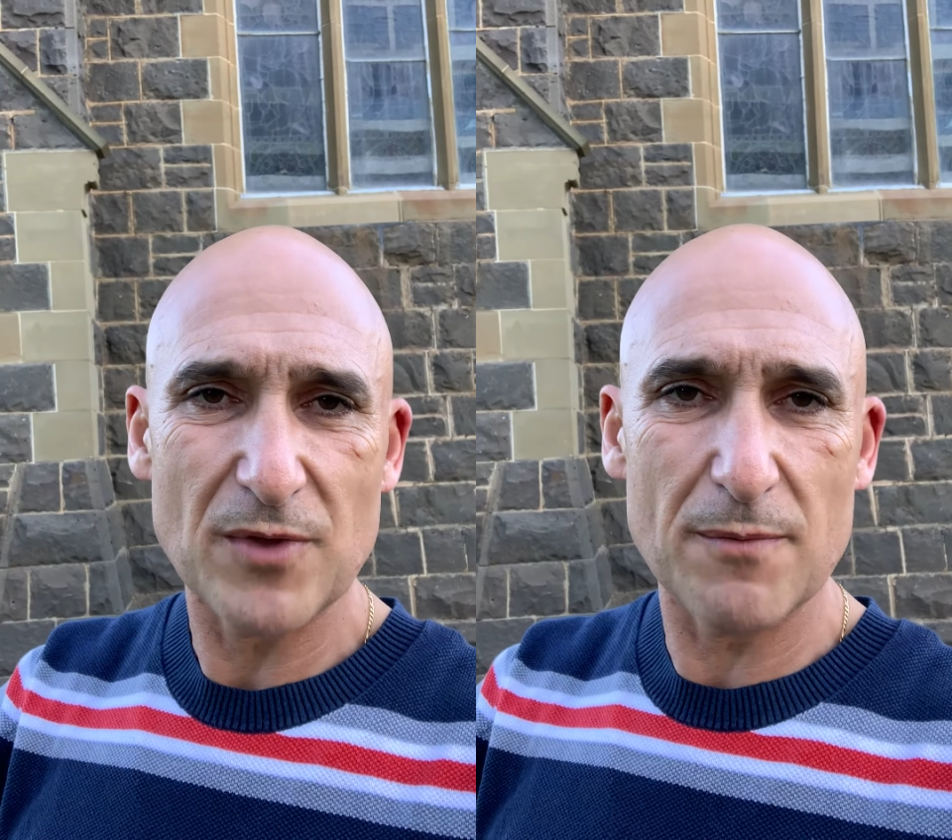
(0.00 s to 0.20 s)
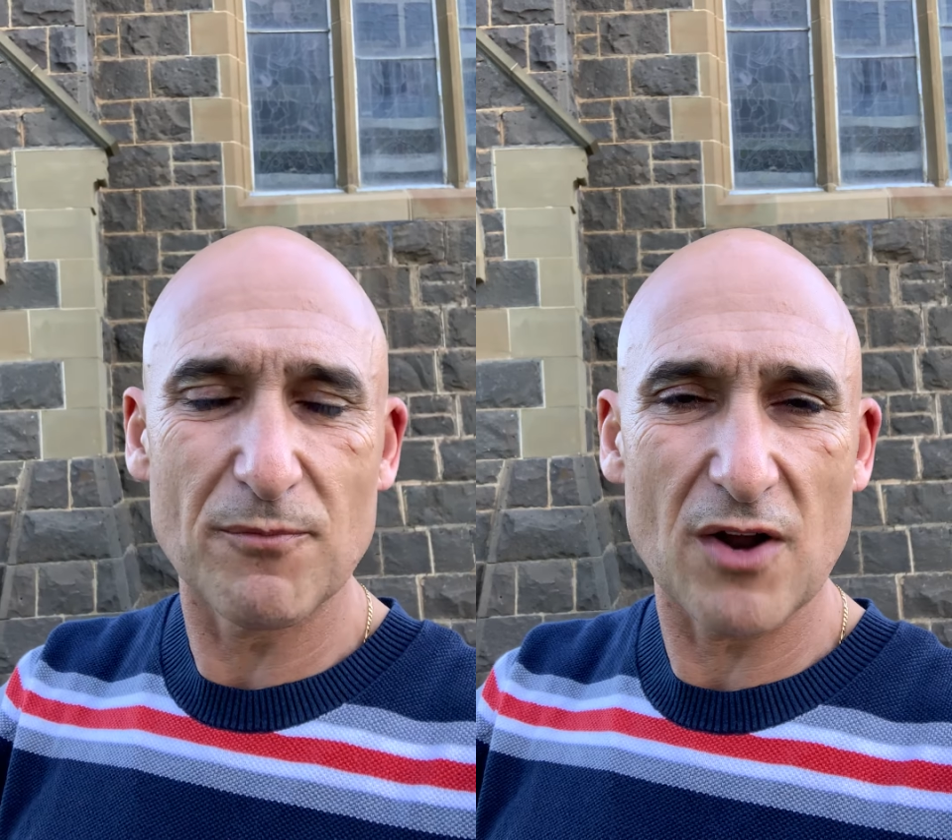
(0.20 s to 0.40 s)

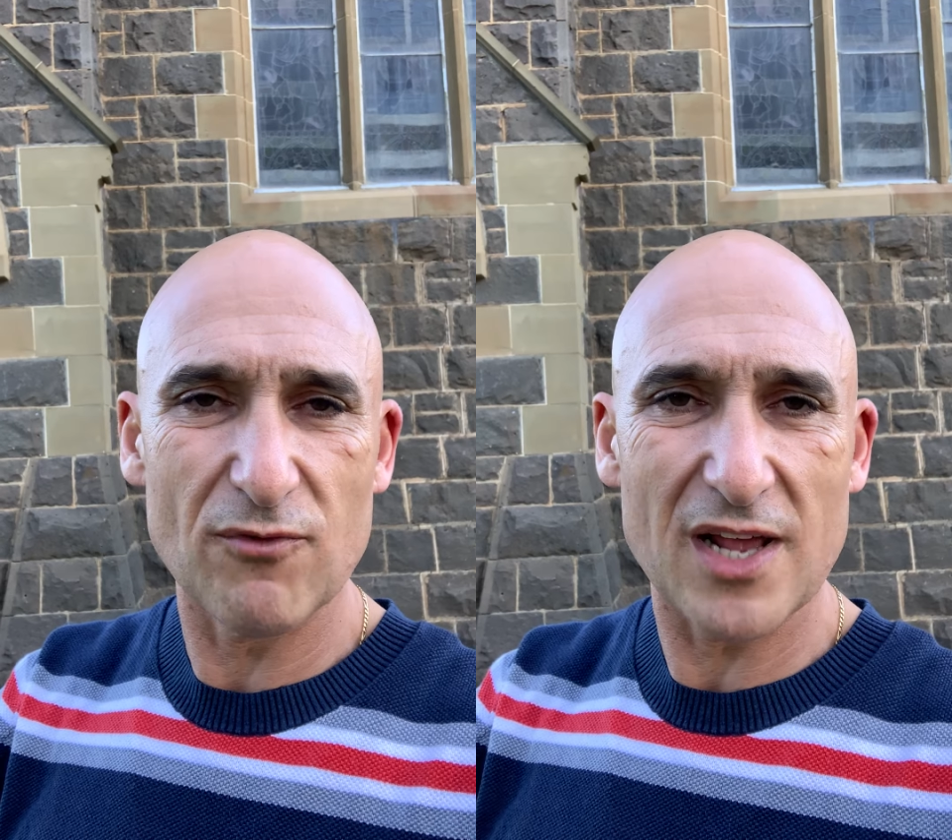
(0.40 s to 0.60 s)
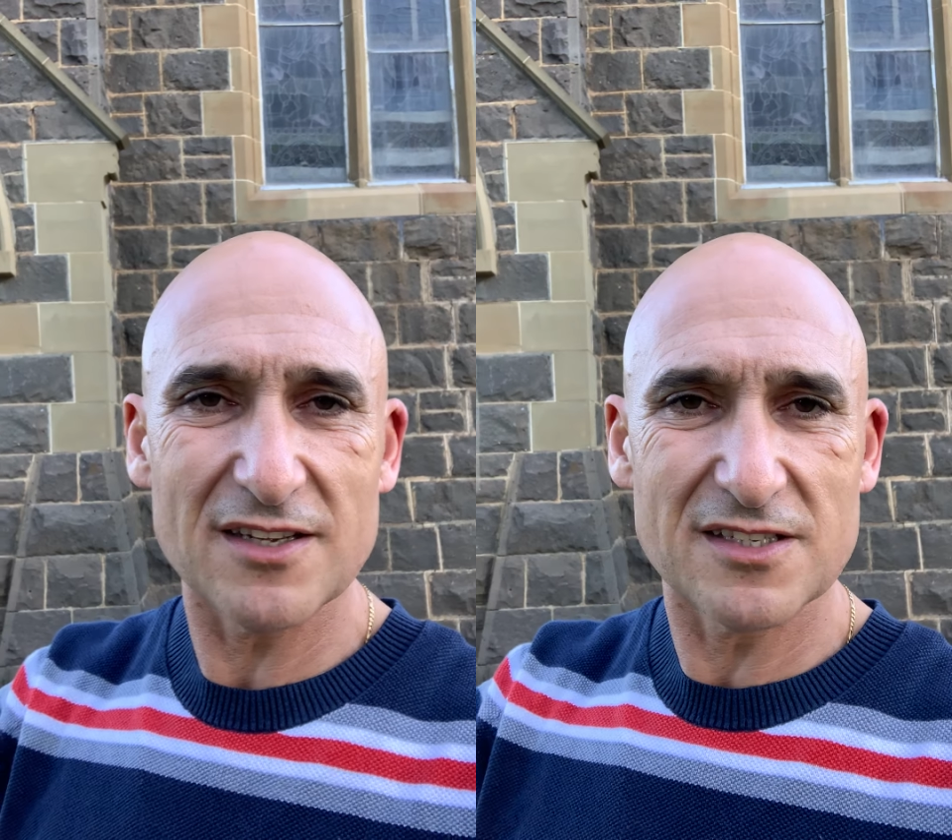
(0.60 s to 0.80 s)
a
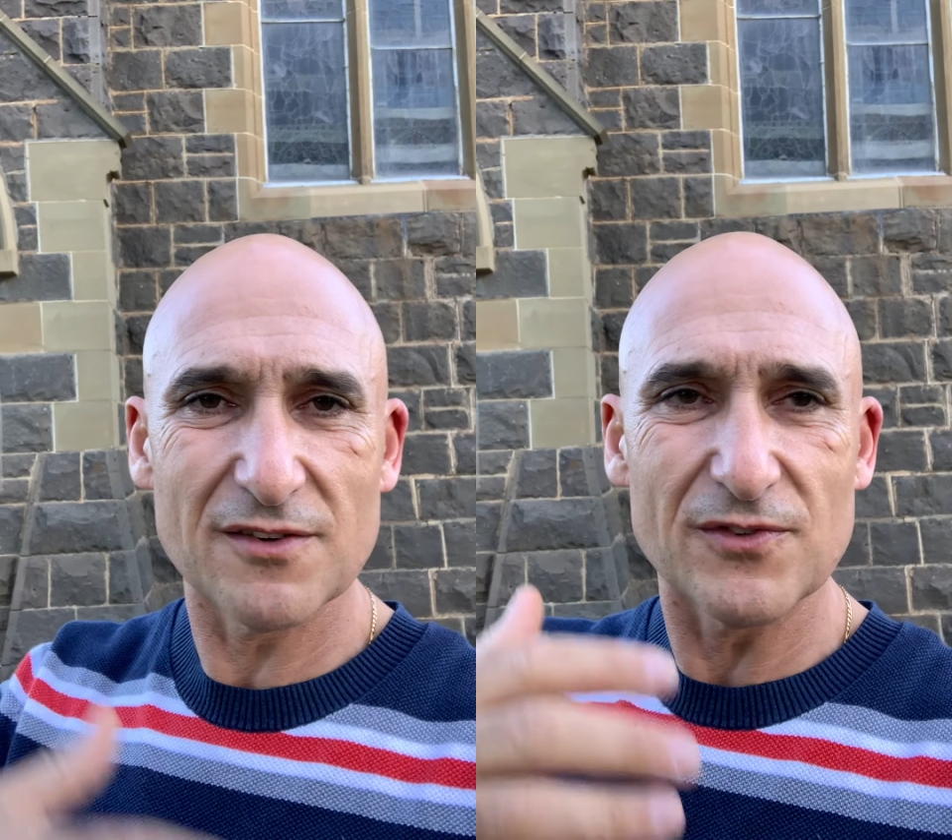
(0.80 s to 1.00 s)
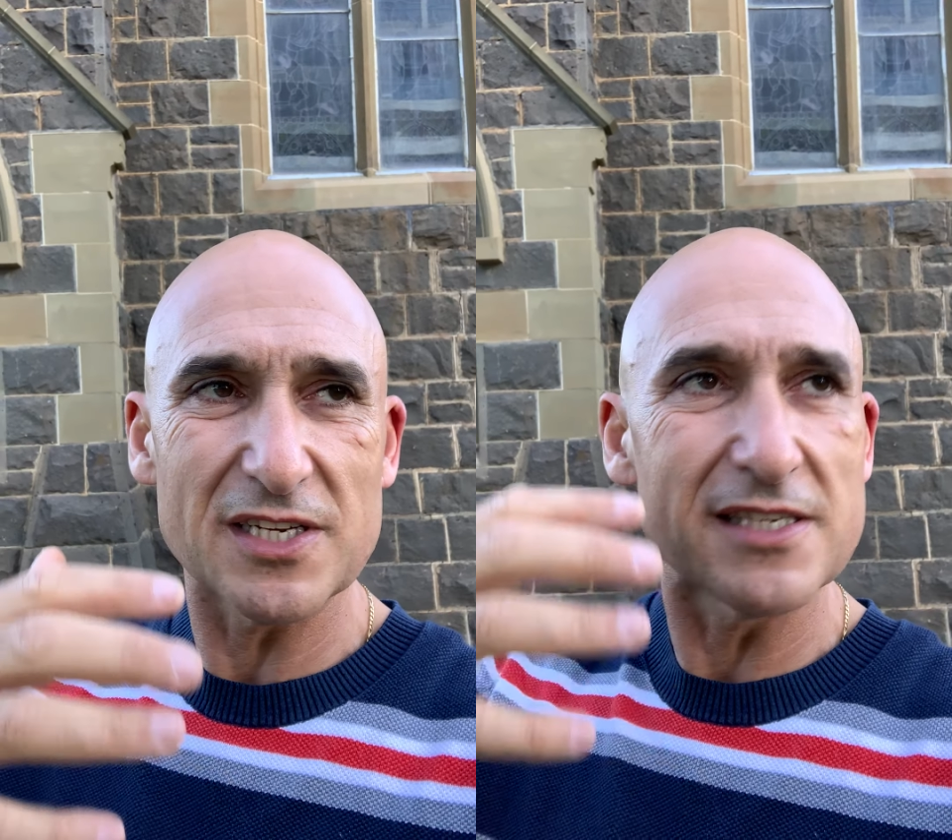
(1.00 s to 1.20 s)

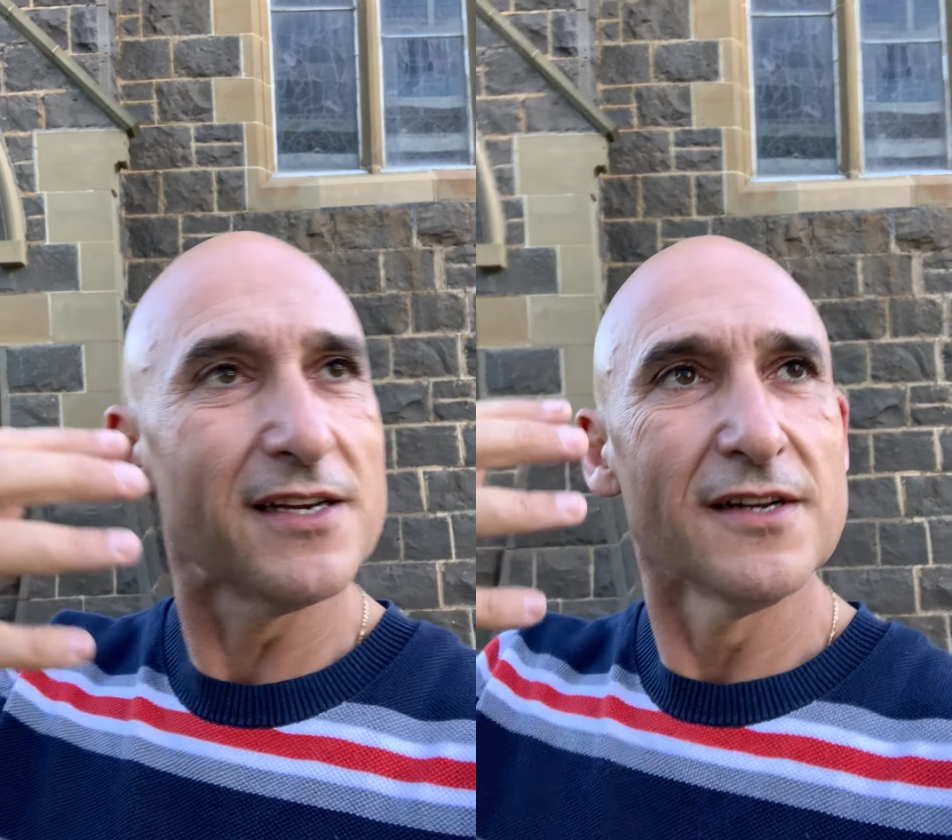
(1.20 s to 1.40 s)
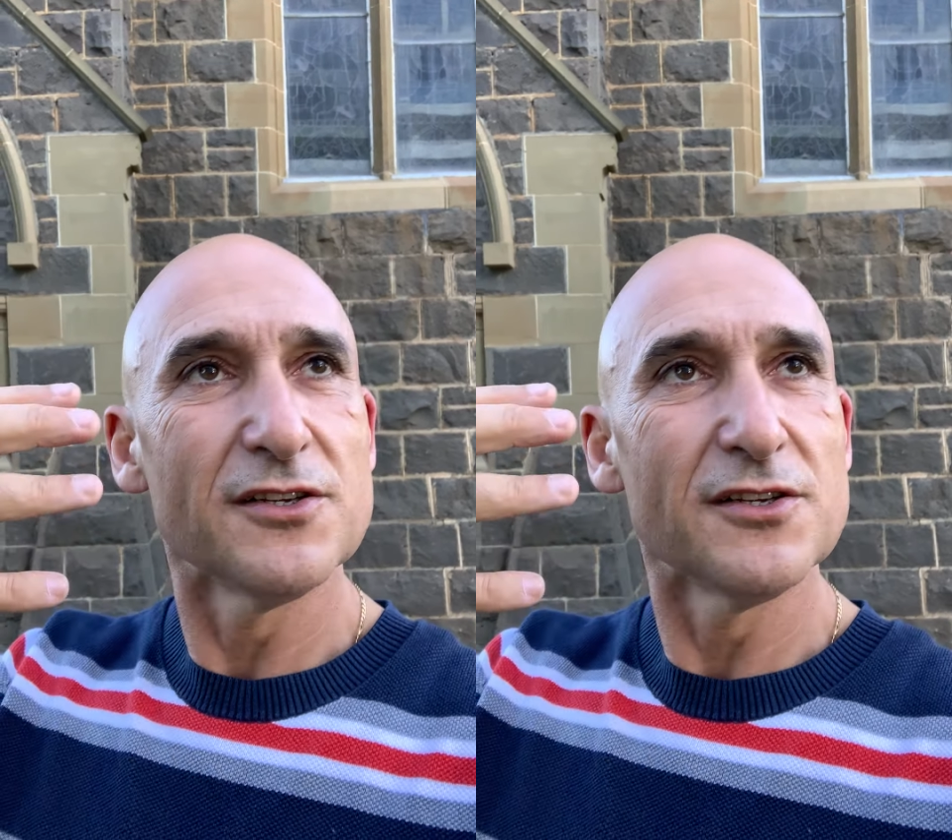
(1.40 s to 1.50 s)
relatively